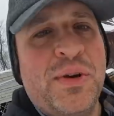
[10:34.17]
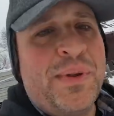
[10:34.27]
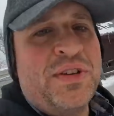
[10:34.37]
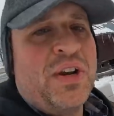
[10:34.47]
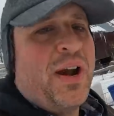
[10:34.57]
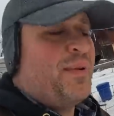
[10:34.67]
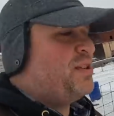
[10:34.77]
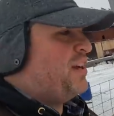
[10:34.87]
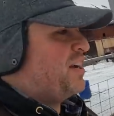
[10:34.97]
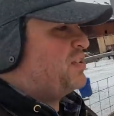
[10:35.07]
So I'm not sure how
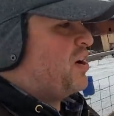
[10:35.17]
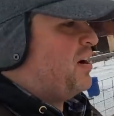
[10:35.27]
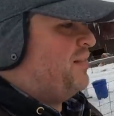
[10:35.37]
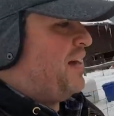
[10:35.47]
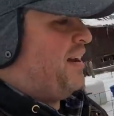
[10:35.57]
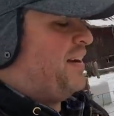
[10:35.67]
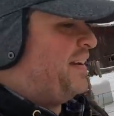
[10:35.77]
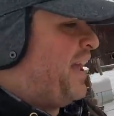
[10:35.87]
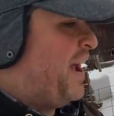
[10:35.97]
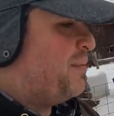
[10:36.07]
much you guys caught of that
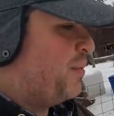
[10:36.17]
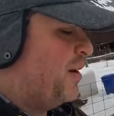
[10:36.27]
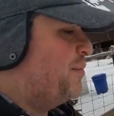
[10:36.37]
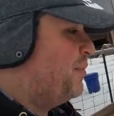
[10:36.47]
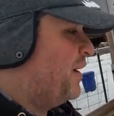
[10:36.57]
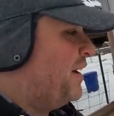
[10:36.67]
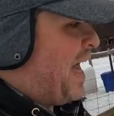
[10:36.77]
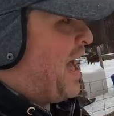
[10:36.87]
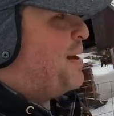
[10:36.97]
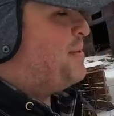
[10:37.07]
on camera, but
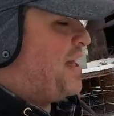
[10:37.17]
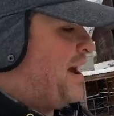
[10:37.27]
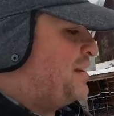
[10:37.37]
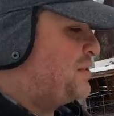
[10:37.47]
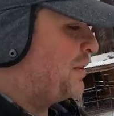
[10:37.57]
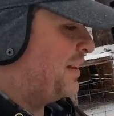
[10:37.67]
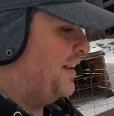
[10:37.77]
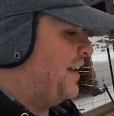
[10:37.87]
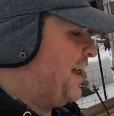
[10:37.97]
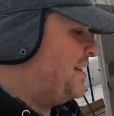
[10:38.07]
Abby
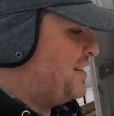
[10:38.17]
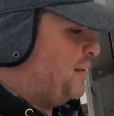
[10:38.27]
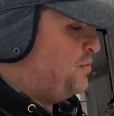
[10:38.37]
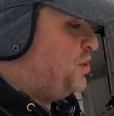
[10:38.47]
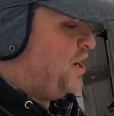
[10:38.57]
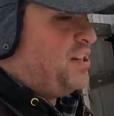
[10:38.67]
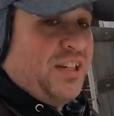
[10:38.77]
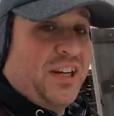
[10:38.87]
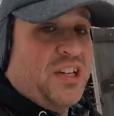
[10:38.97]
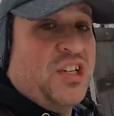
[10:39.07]
actually ended up
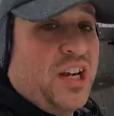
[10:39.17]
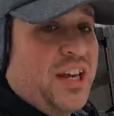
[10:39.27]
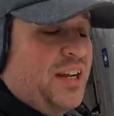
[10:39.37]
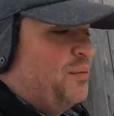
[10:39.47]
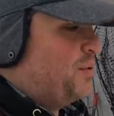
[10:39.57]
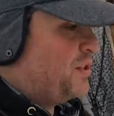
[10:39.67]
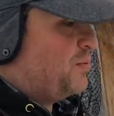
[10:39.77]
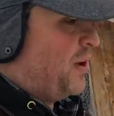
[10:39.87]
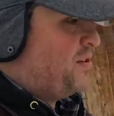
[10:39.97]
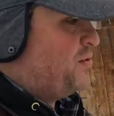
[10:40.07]
chasing a chicken, which is
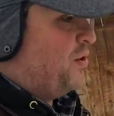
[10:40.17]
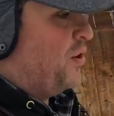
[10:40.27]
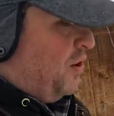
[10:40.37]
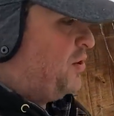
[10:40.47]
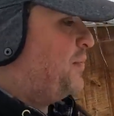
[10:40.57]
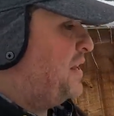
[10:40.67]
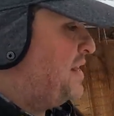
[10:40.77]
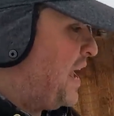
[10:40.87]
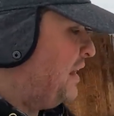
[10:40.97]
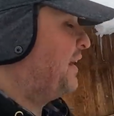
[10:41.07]
why you heard me
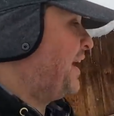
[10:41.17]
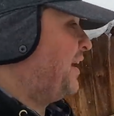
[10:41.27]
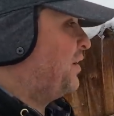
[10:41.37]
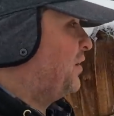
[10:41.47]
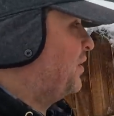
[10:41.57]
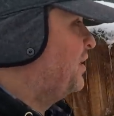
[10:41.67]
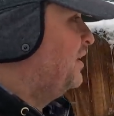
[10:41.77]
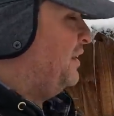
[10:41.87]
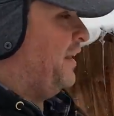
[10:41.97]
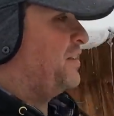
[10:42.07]
yelling at her
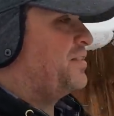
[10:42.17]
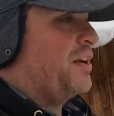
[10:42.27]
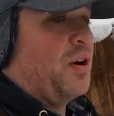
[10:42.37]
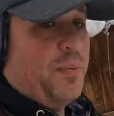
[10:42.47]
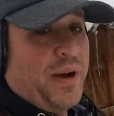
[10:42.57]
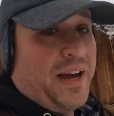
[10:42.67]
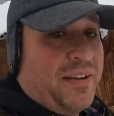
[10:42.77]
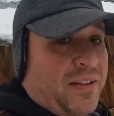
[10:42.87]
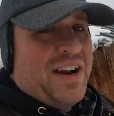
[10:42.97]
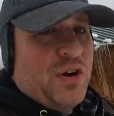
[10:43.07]
like a
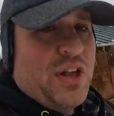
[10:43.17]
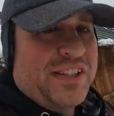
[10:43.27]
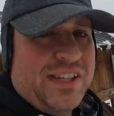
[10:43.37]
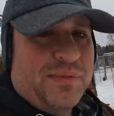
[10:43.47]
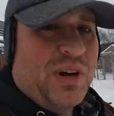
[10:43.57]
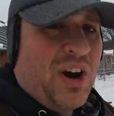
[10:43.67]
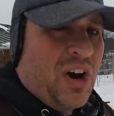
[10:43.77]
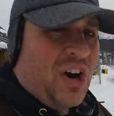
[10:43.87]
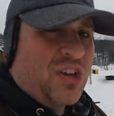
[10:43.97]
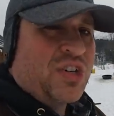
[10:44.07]
psychopath. I know that seems
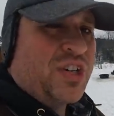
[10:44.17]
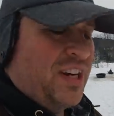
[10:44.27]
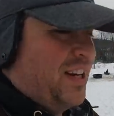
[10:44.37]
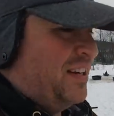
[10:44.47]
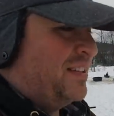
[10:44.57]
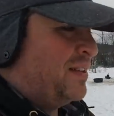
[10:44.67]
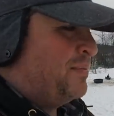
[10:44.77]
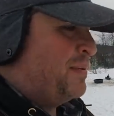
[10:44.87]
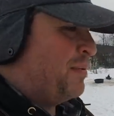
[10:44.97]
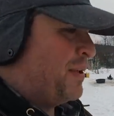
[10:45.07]
harsh, and some
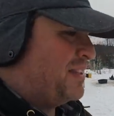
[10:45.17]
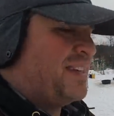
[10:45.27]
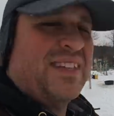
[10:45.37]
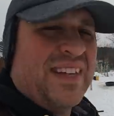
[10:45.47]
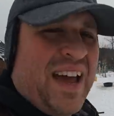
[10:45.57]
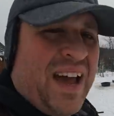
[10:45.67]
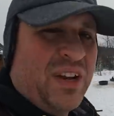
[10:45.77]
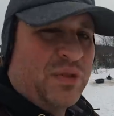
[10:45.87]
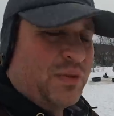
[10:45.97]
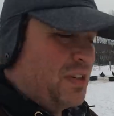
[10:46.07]
people might say that's not how
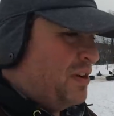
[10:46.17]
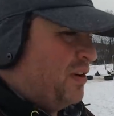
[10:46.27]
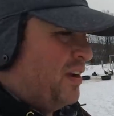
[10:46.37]
you're supposed to do